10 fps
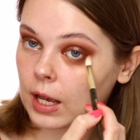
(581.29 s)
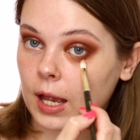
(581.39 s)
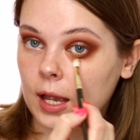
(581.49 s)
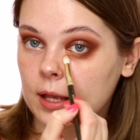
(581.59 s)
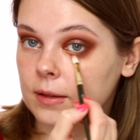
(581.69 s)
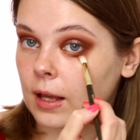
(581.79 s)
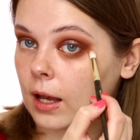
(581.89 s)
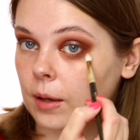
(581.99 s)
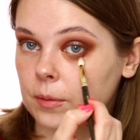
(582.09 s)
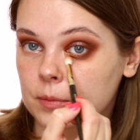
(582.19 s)
and
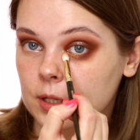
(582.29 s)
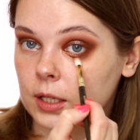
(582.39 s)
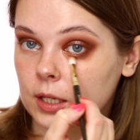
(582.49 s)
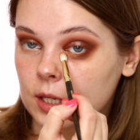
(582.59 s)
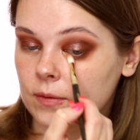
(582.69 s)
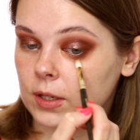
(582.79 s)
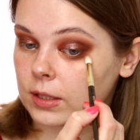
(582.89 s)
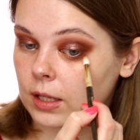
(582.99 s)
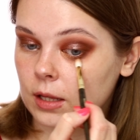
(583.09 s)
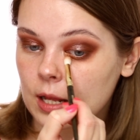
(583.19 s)
I'm giving
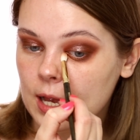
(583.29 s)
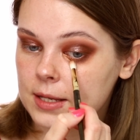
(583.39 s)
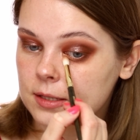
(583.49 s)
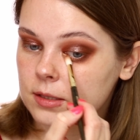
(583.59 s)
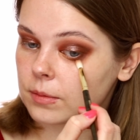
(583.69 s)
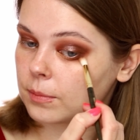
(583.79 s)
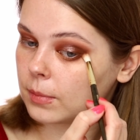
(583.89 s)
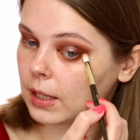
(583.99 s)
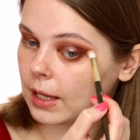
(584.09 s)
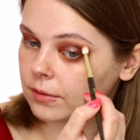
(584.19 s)
the last
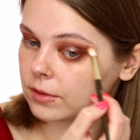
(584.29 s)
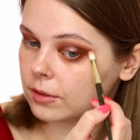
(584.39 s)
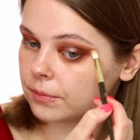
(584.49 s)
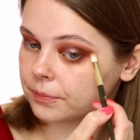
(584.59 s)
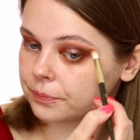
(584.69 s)
blend.